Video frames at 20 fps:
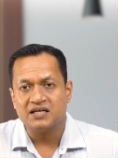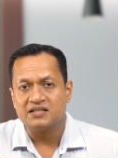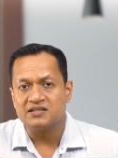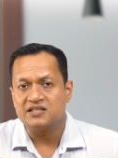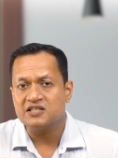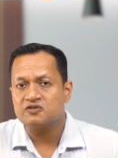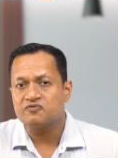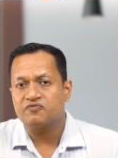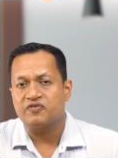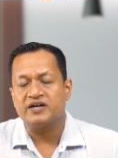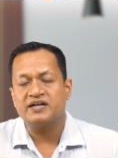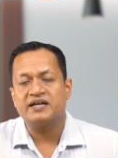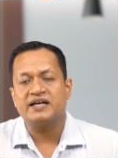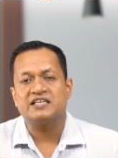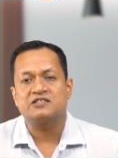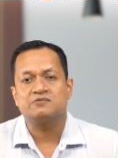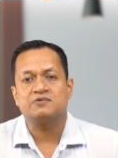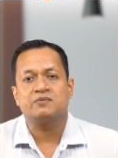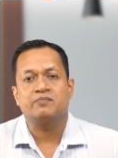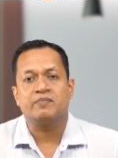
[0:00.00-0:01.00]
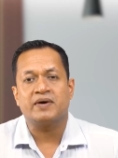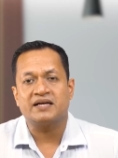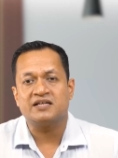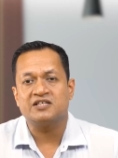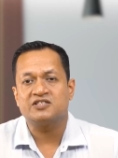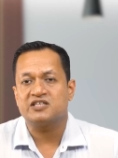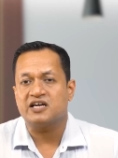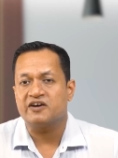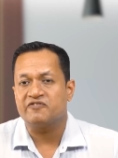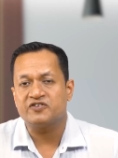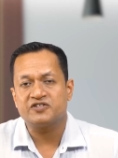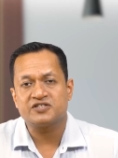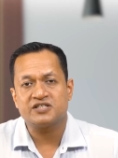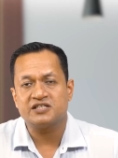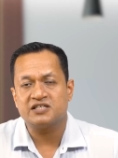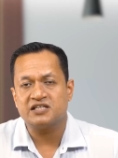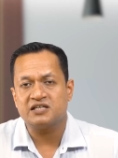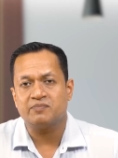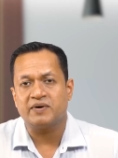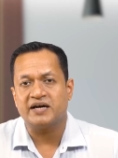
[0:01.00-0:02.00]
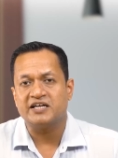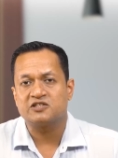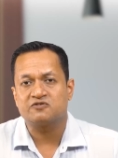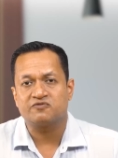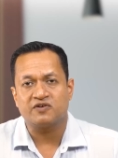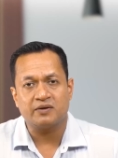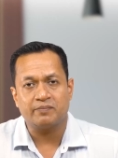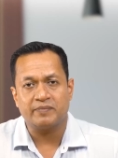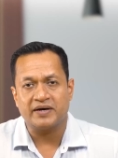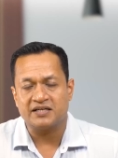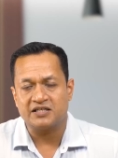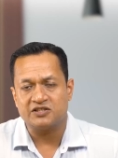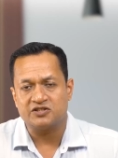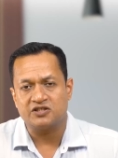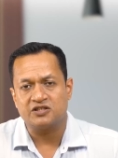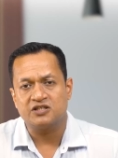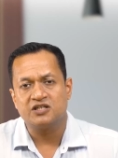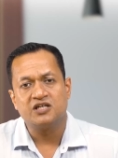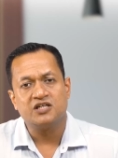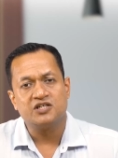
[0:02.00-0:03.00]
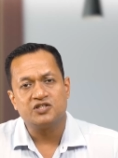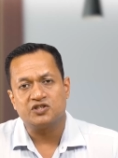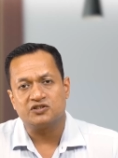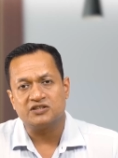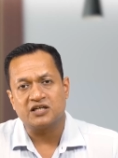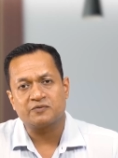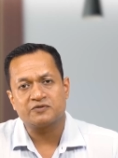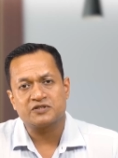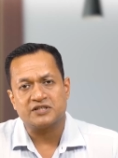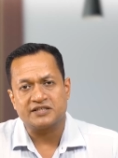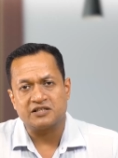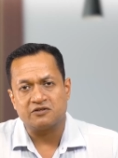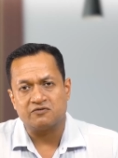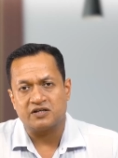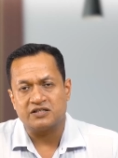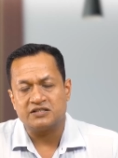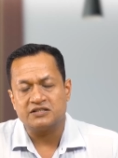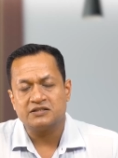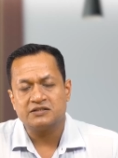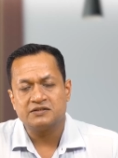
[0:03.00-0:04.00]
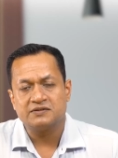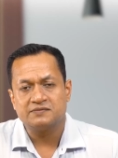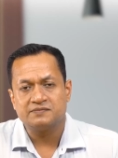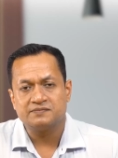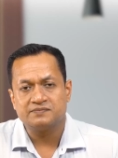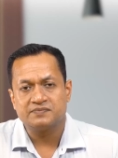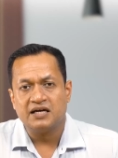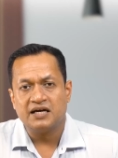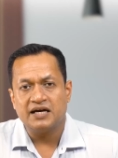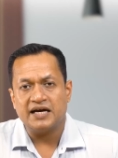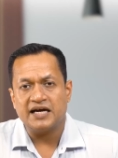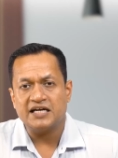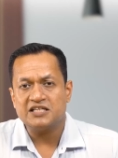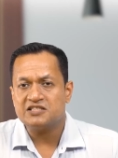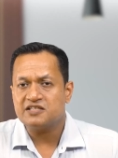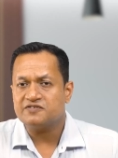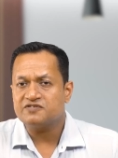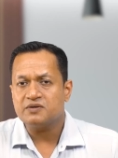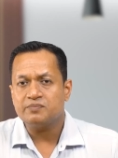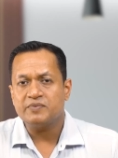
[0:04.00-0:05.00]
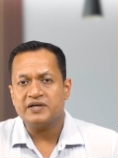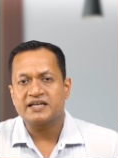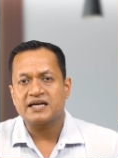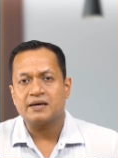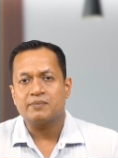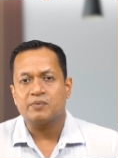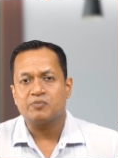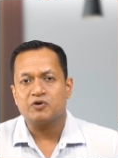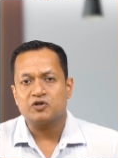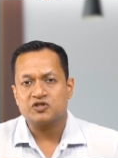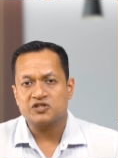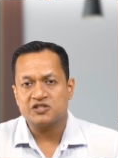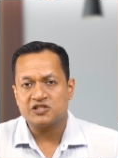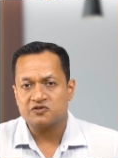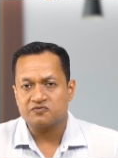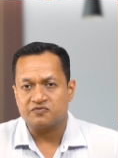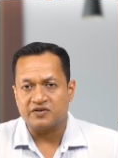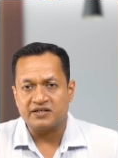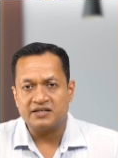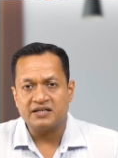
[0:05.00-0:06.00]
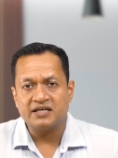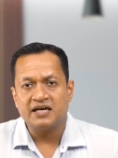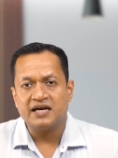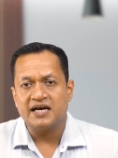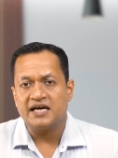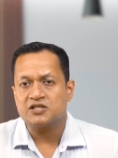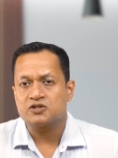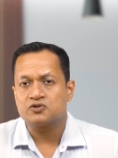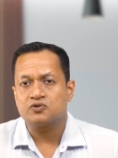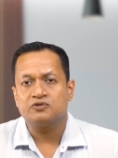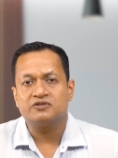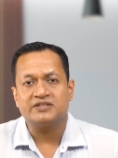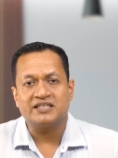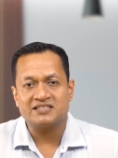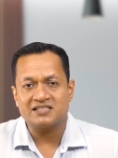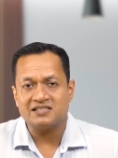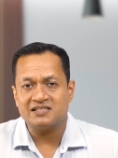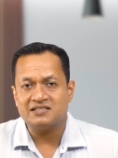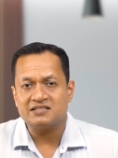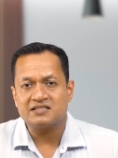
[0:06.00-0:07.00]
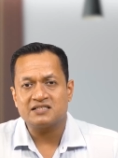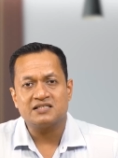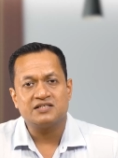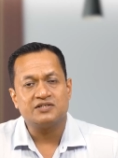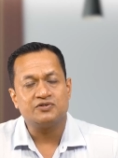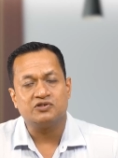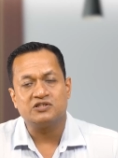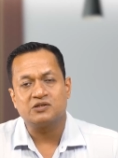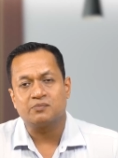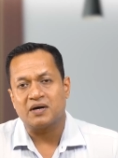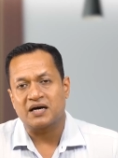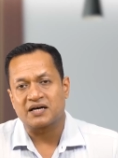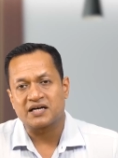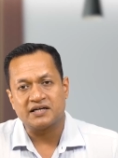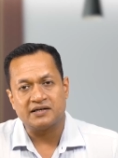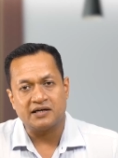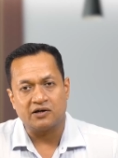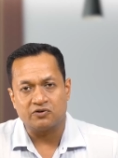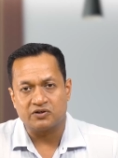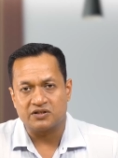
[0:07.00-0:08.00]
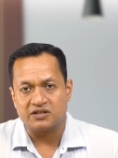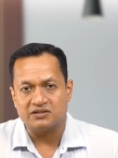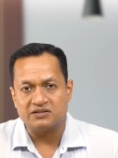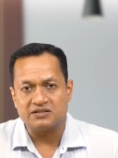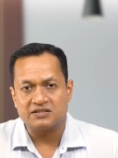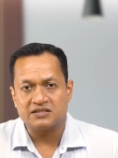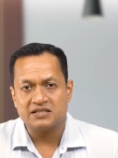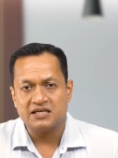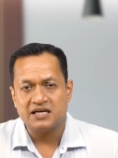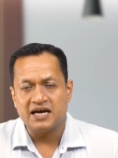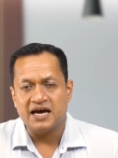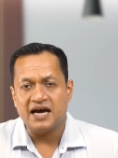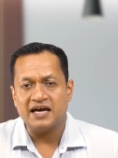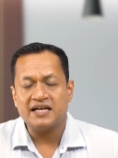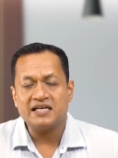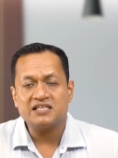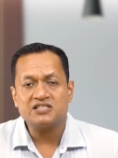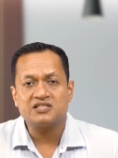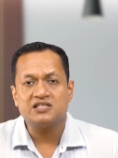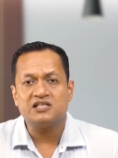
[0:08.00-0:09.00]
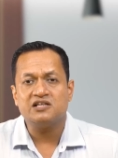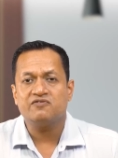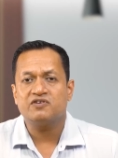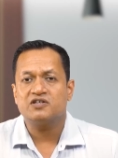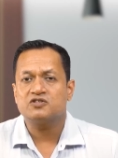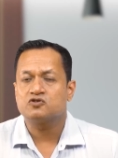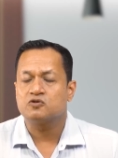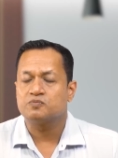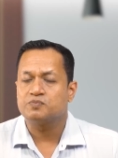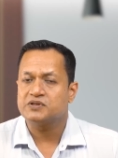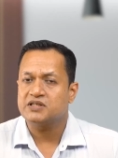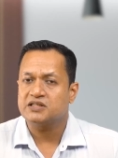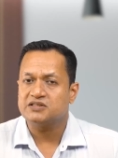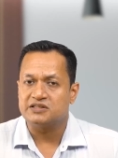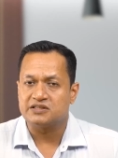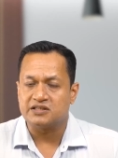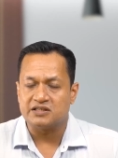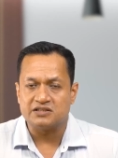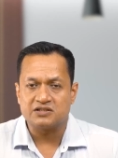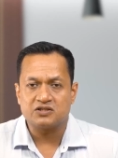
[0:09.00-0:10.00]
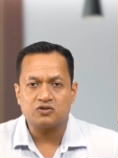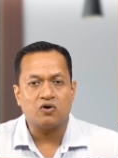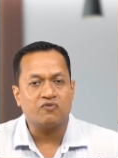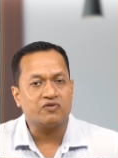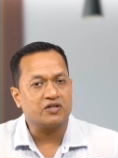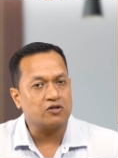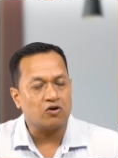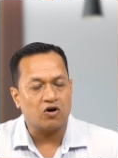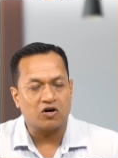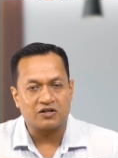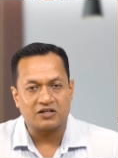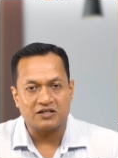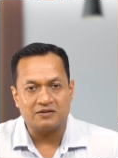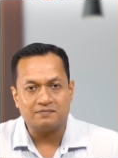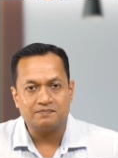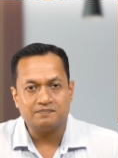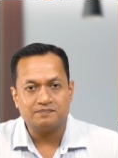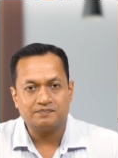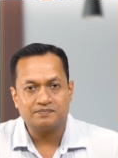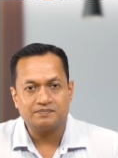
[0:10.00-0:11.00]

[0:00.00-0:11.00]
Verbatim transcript: this fund has been managed efficiently by its fund manager Chirag Setalwal. HDFC Midcap Opportunities Fund has shown resilience during market downturns and has delivered superior returns over the long term.